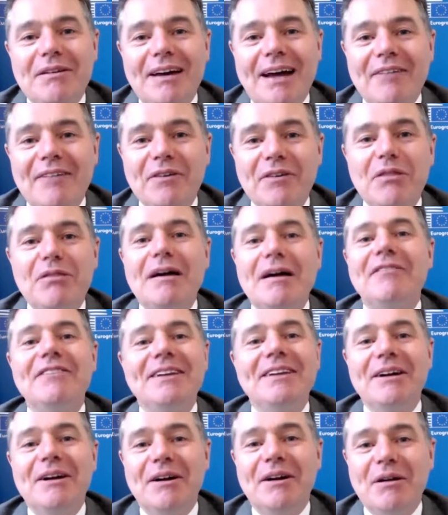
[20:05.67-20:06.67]
Every
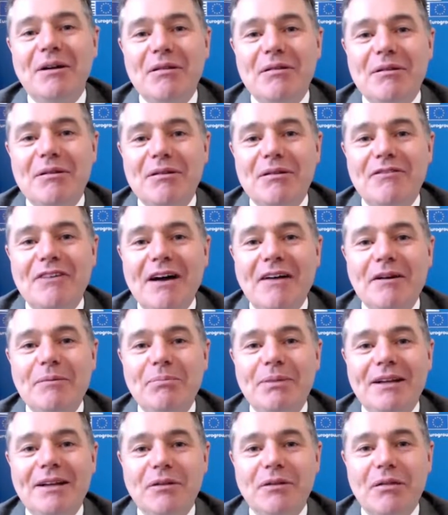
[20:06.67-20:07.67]
7 years, there's a very
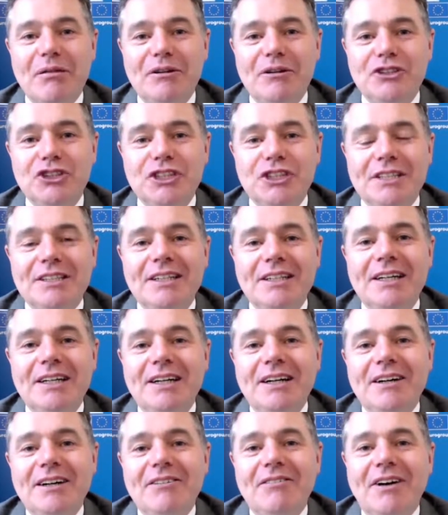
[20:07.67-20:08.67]
big discussion
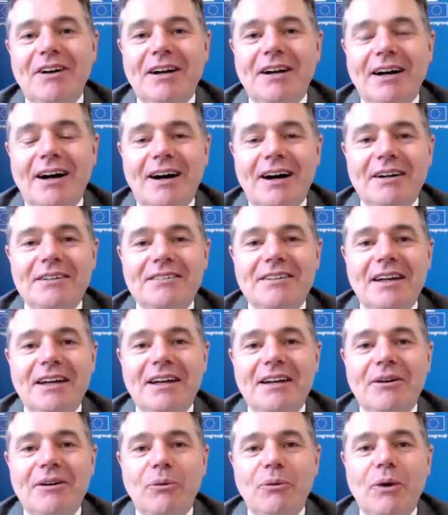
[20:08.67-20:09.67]

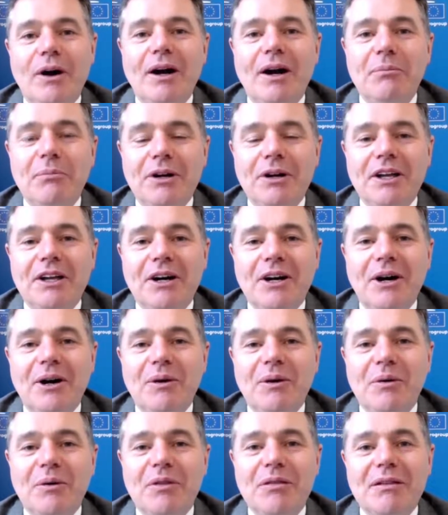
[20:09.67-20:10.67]
regarding where money
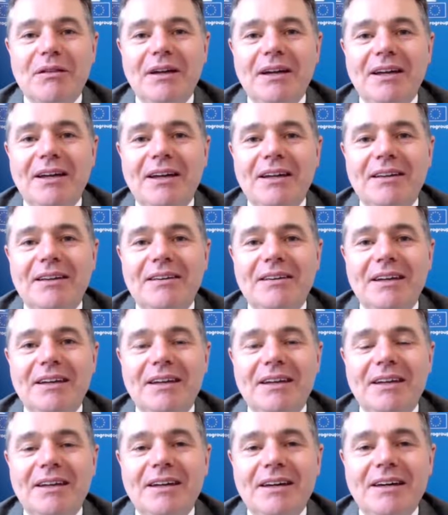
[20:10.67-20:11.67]
goes in
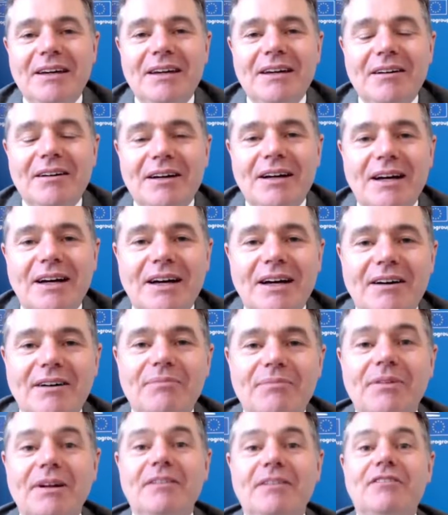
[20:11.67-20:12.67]
the
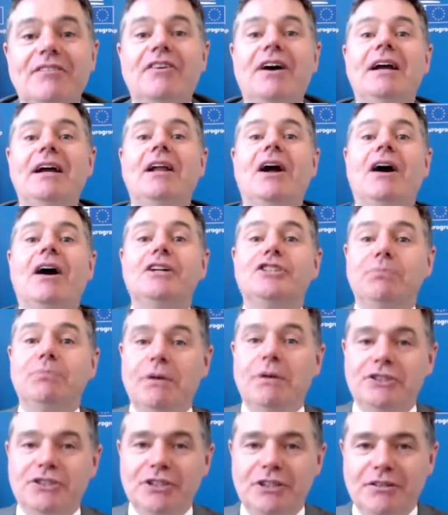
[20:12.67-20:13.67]
very large
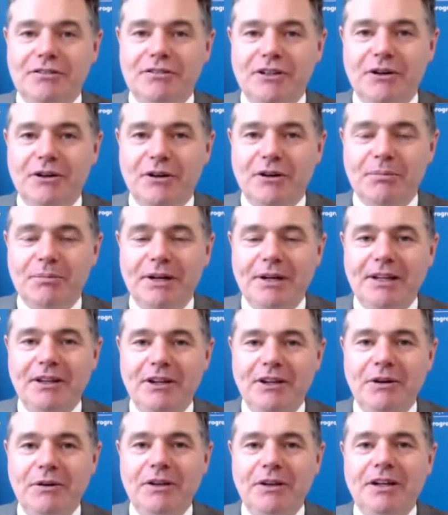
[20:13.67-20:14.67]
budget of the European
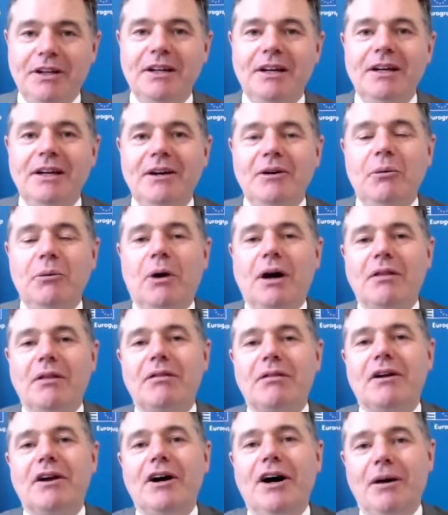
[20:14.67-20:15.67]
Union. What
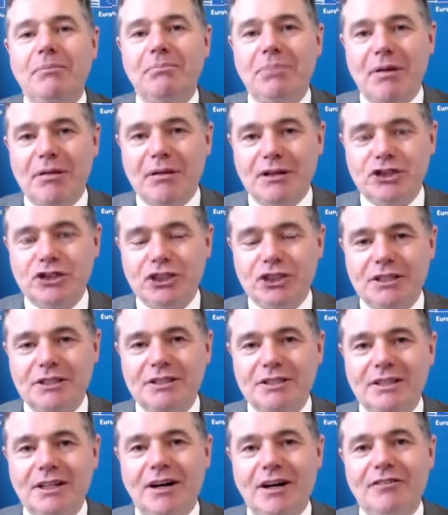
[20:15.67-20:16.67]
is the
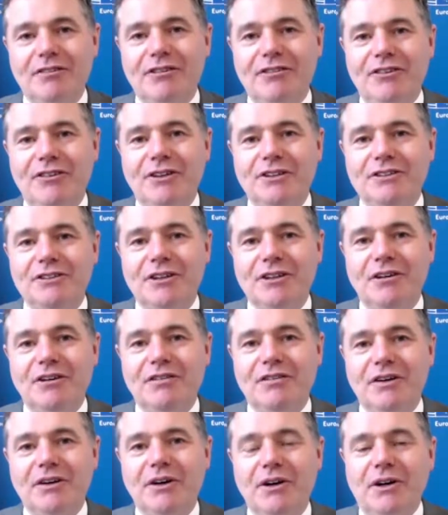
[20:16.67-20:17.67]
composition of the fund
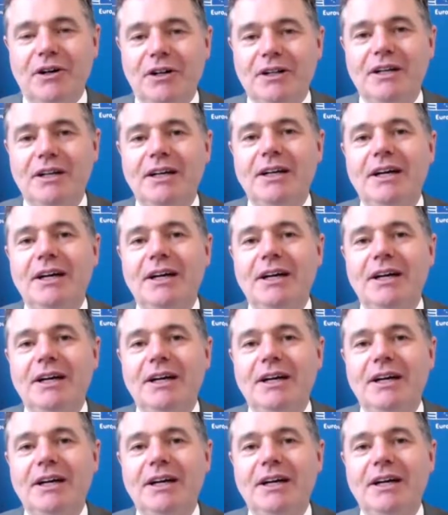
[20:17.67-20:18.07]
overall,